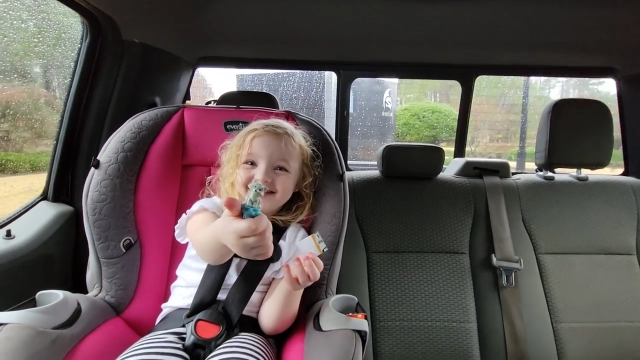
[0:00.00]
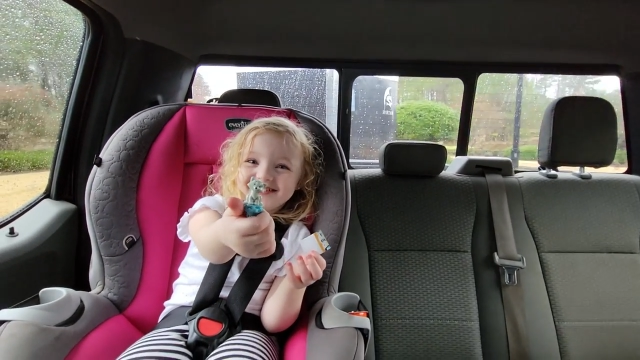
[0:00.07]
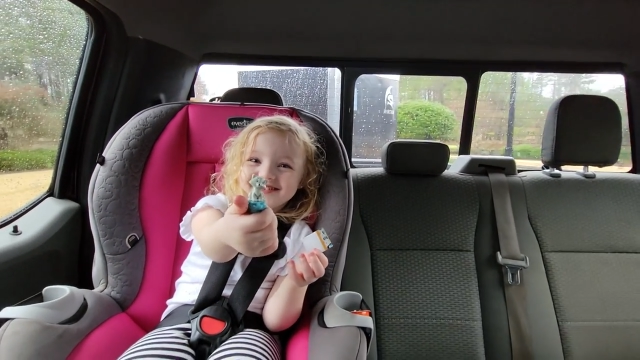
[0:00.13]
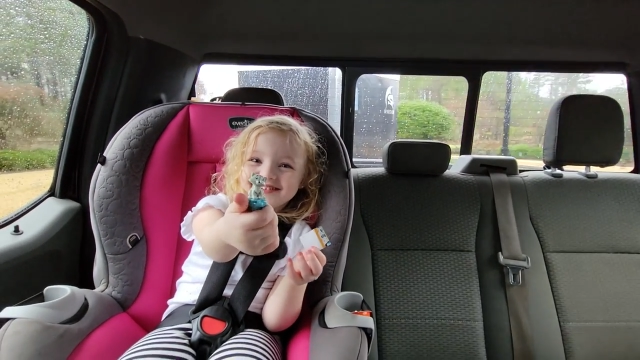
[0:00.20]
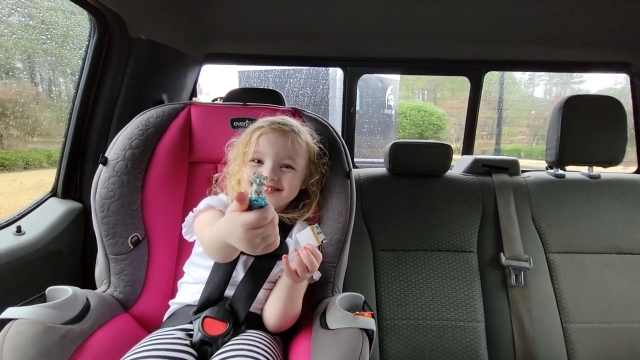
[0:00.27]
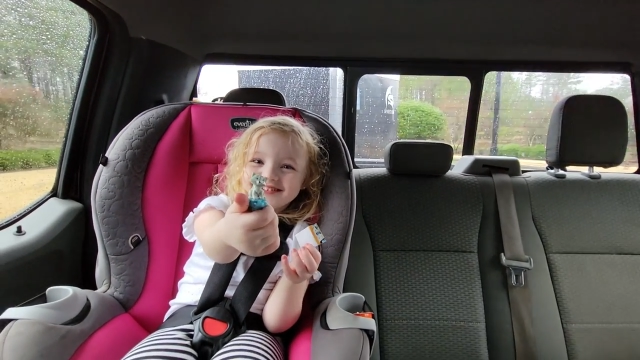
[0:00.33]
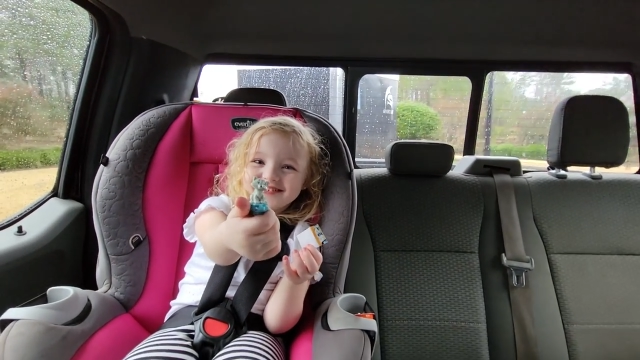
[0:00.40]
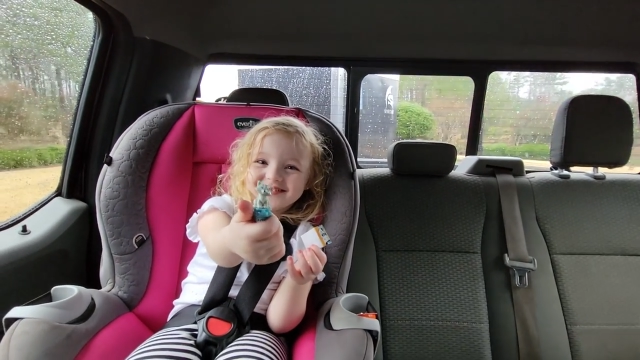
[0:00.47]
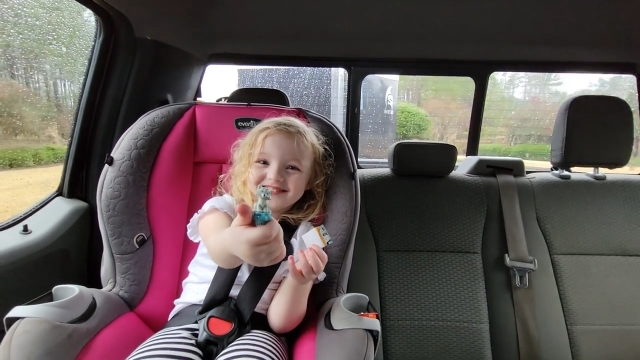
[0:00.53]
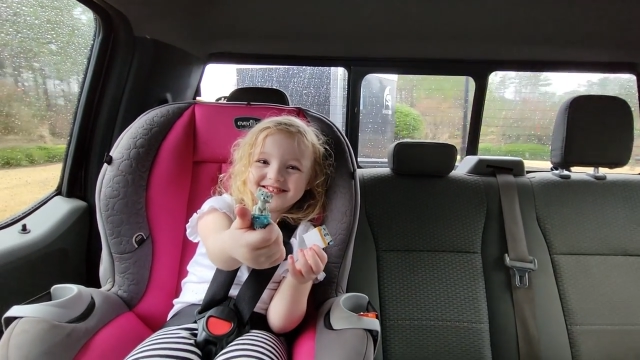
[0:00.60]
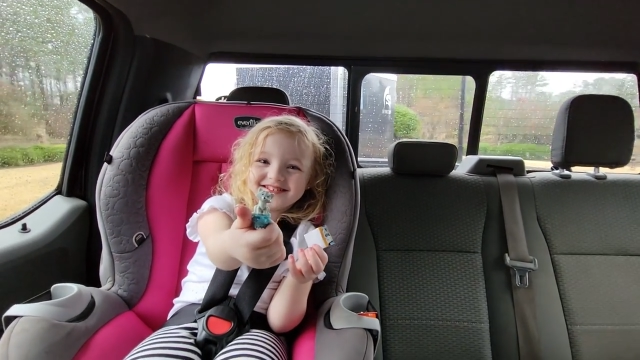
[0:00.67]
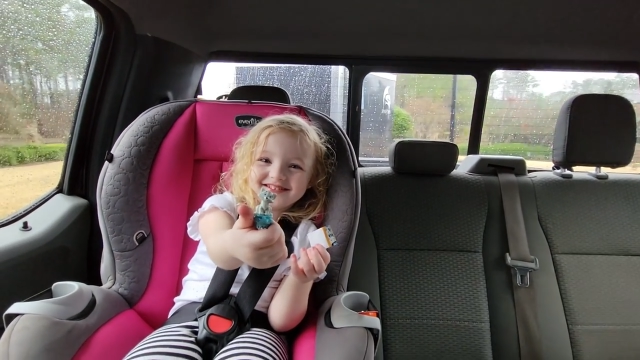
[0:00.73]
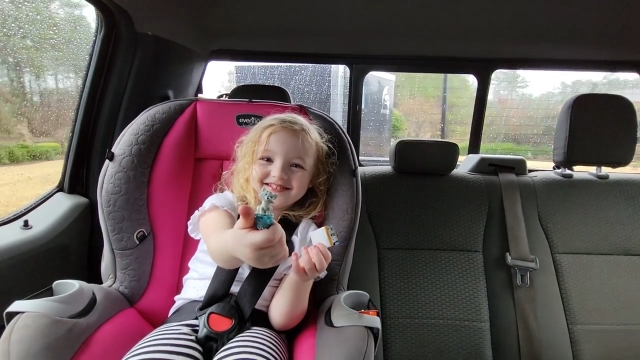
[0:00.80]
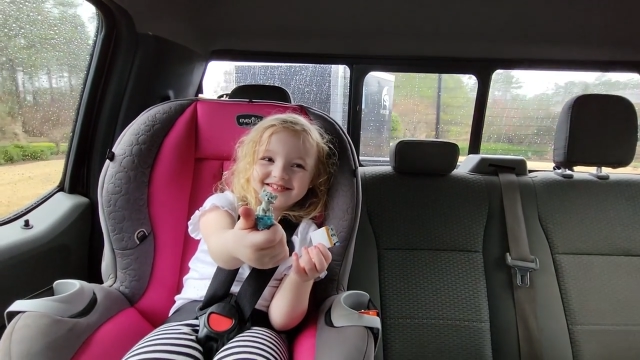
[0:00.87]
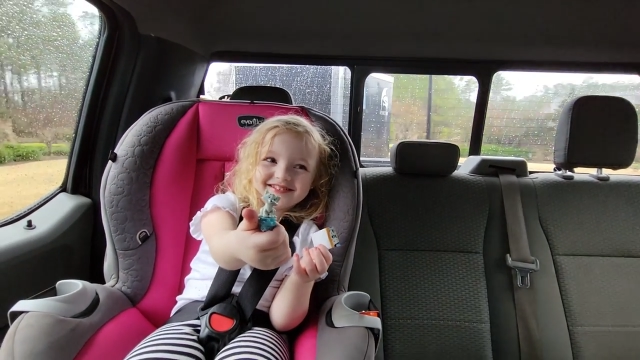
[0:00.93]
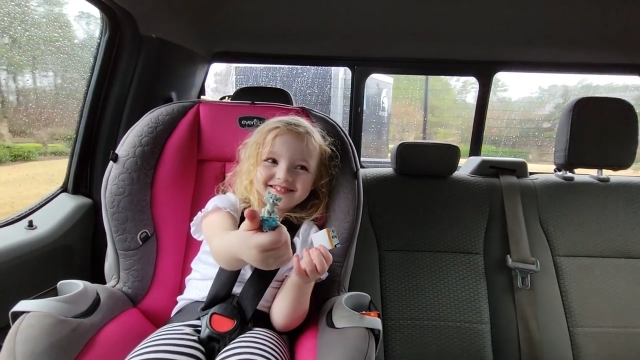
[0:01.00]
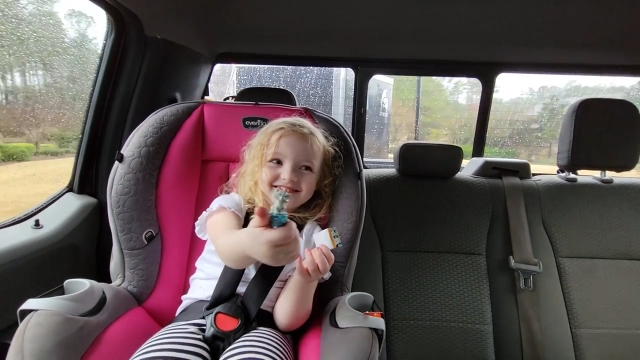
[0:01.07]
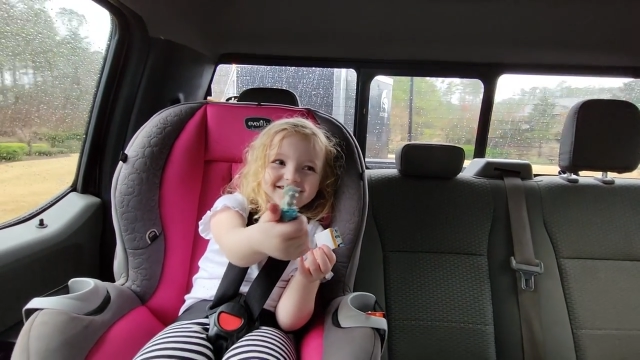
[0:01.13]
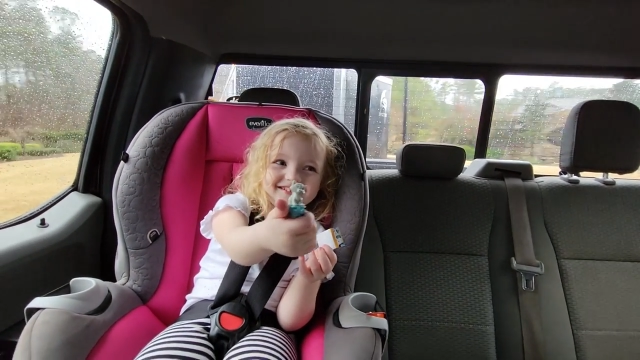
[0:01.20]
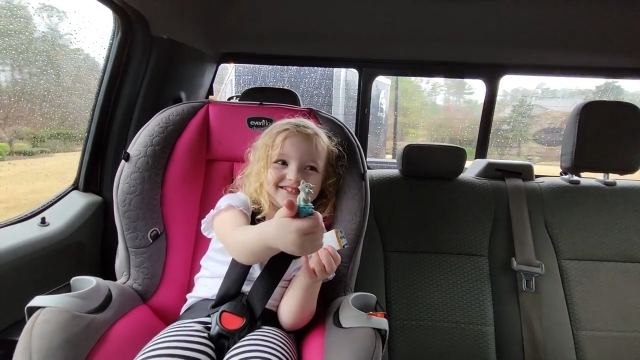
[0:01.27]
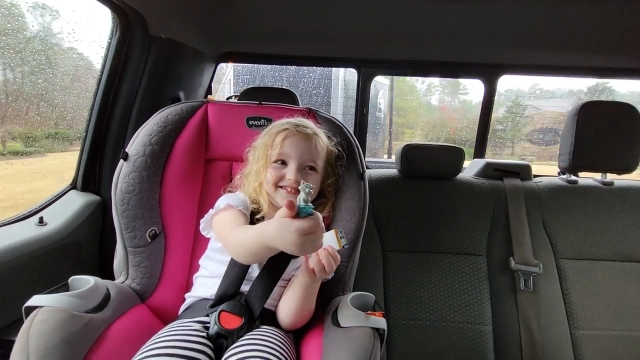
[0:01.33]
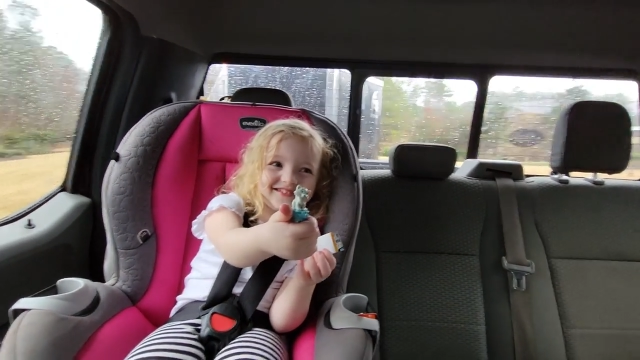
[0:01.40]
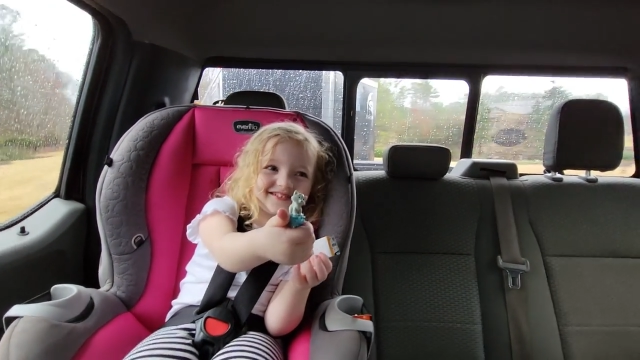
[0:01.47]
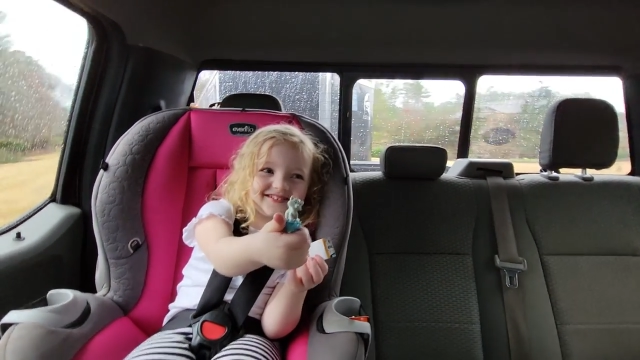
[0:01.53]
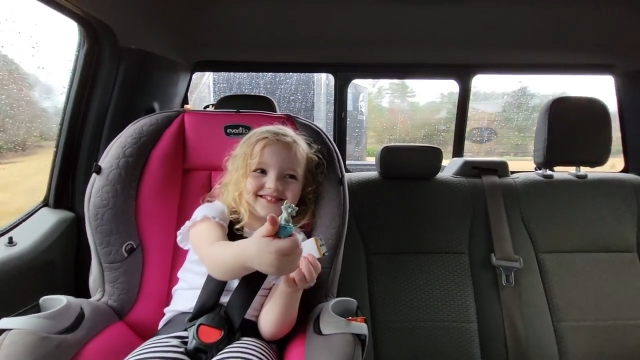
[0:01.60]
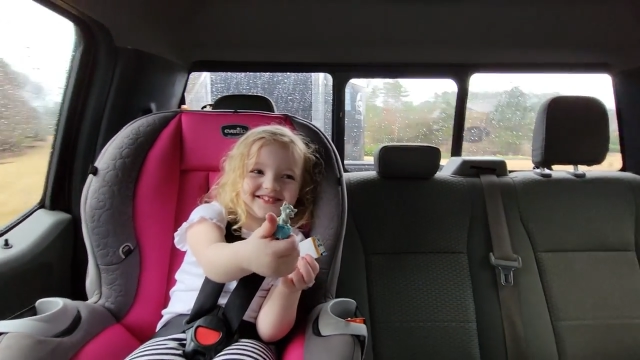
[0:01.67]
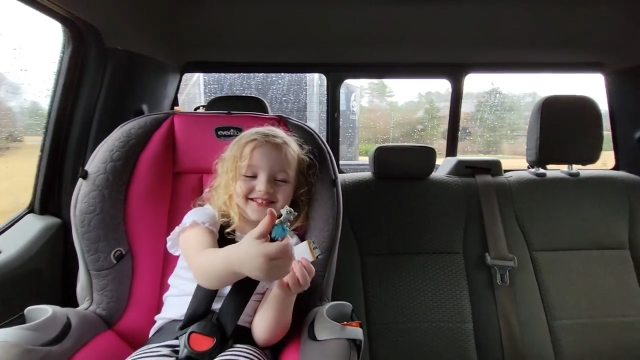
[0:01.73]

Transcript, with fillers: Cute. Oh wow,